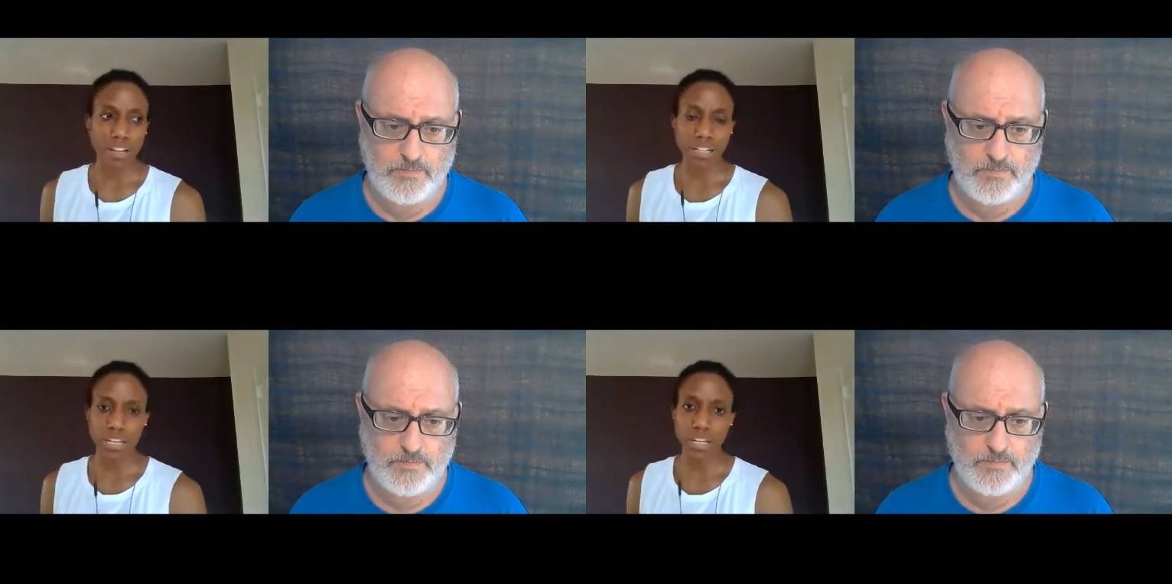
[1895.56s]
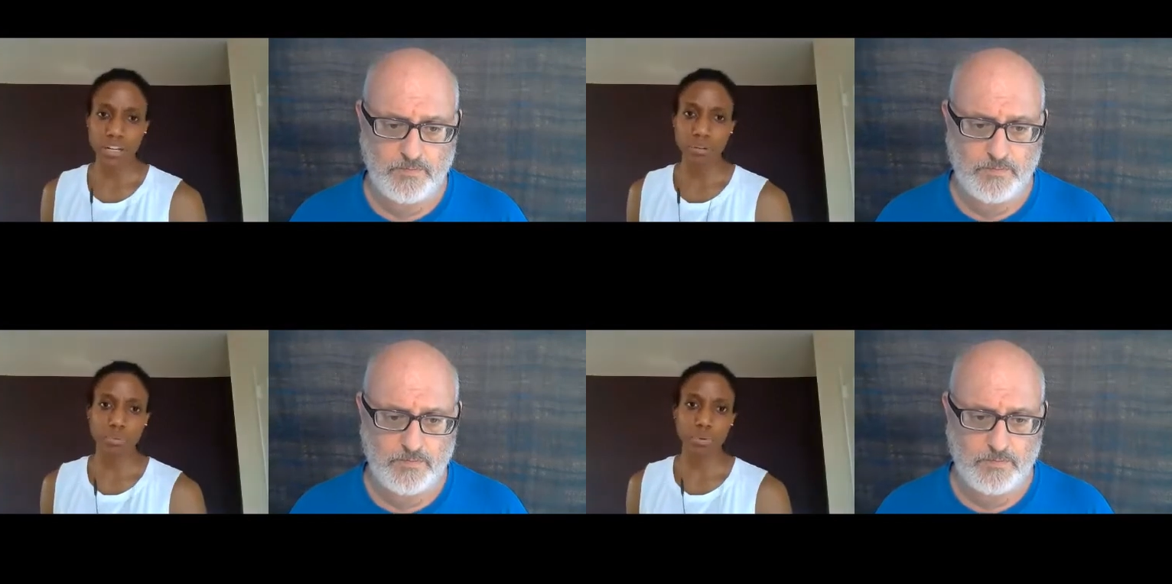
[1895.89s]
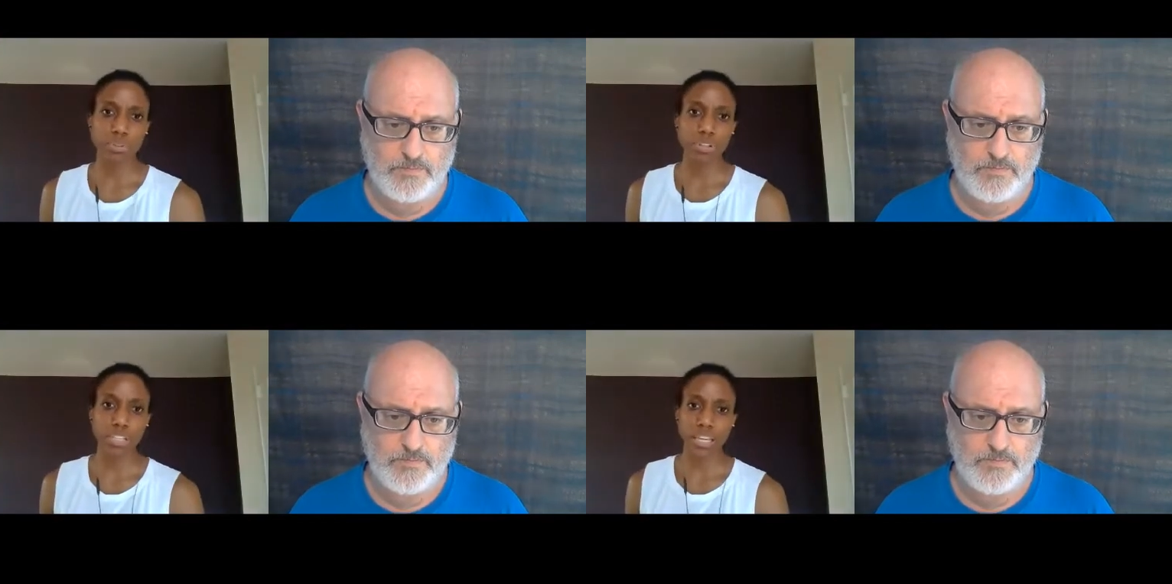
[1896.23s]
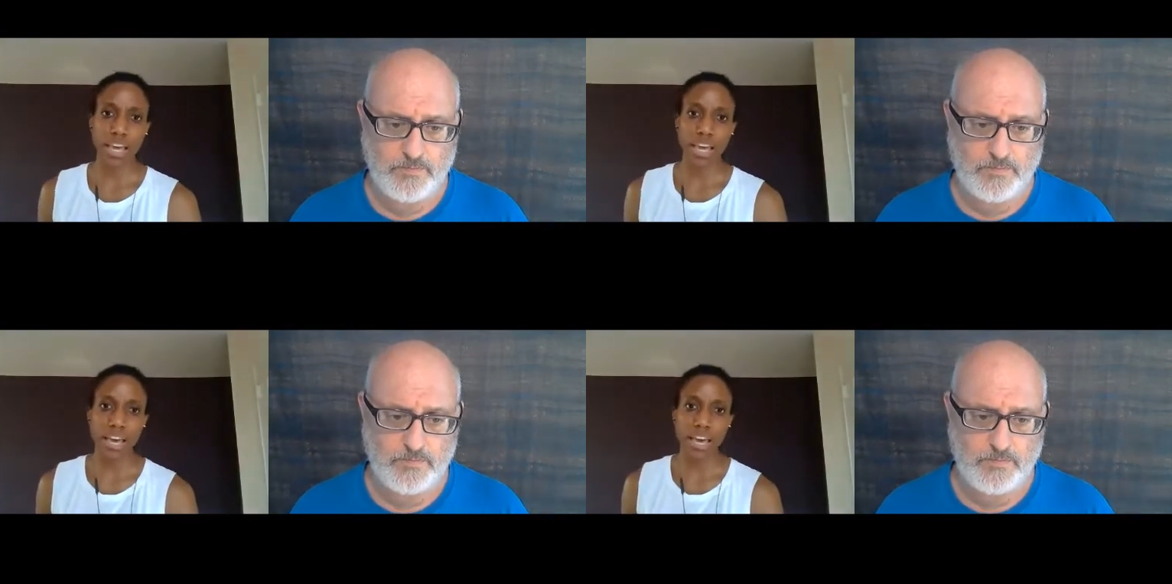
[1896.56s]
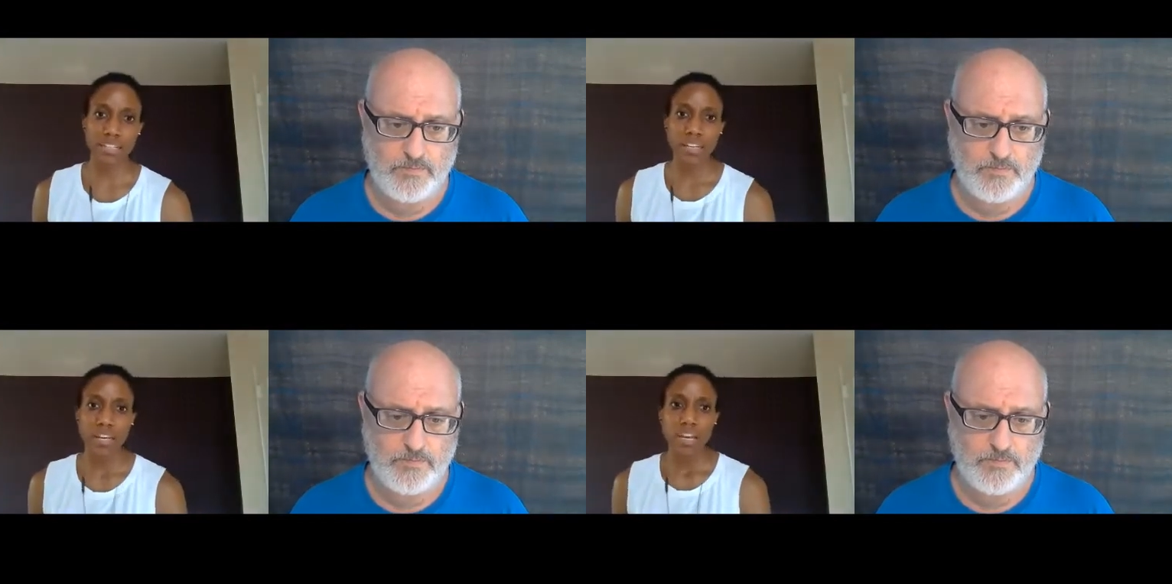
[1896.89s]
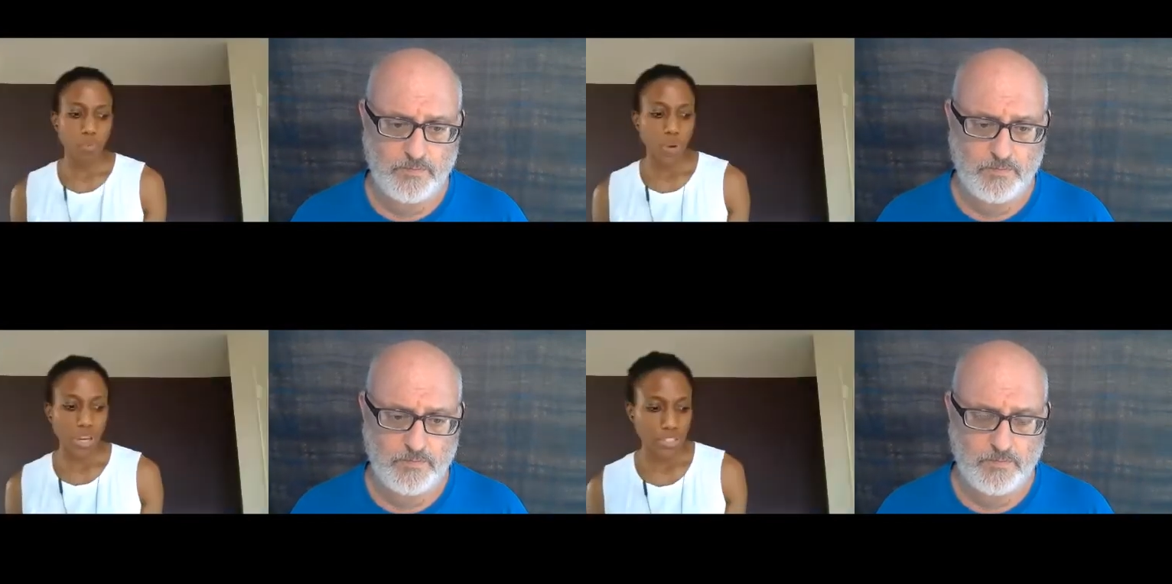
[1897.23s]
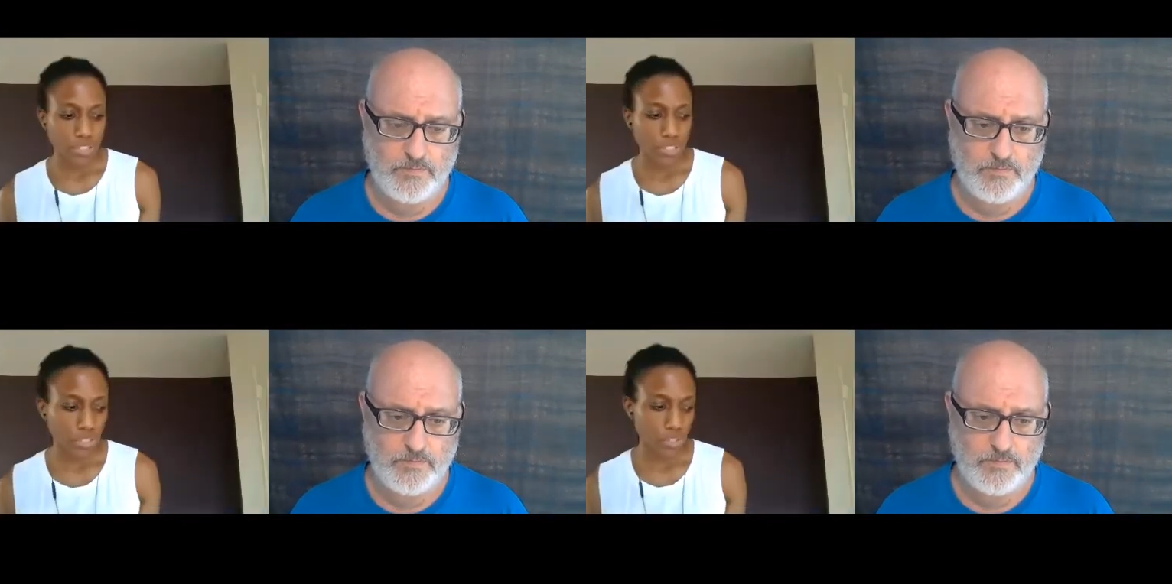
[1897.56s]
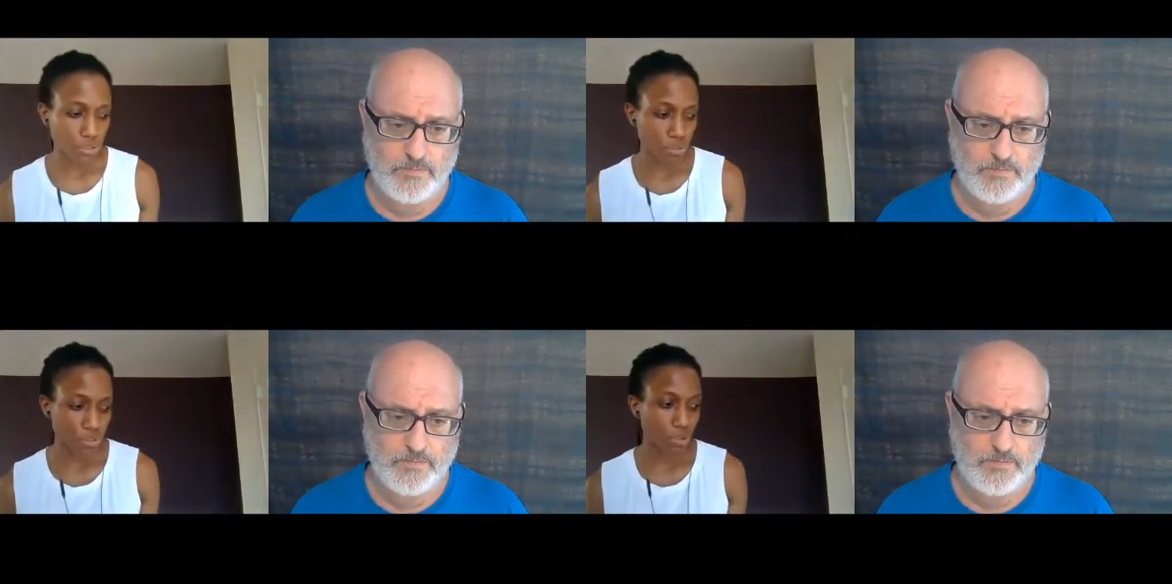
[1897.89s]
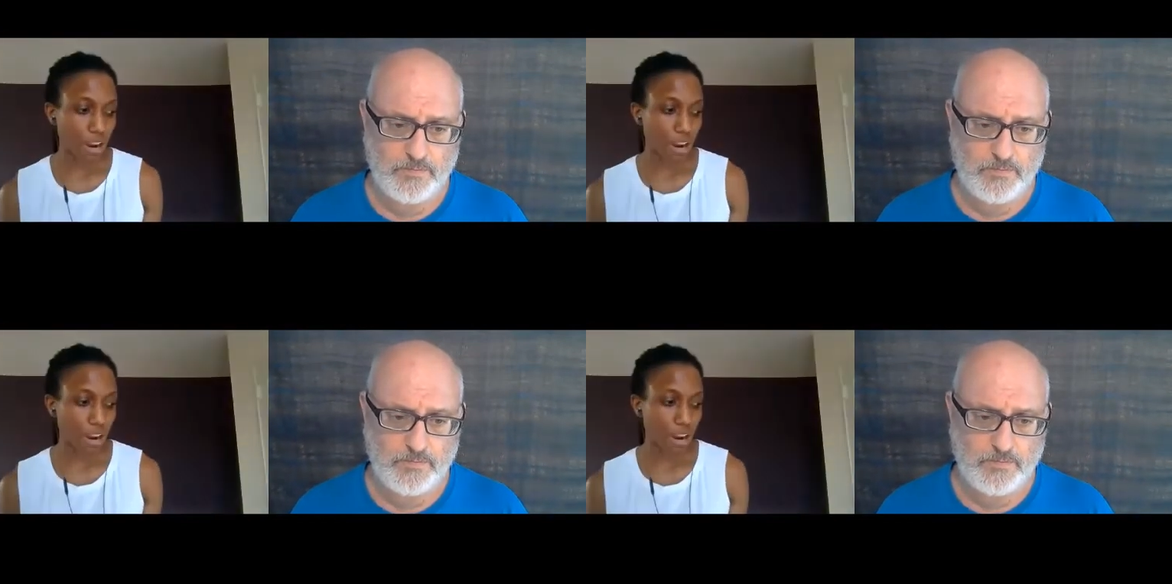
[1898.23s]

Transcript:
Speaker 1: funding, we're looking at ways to use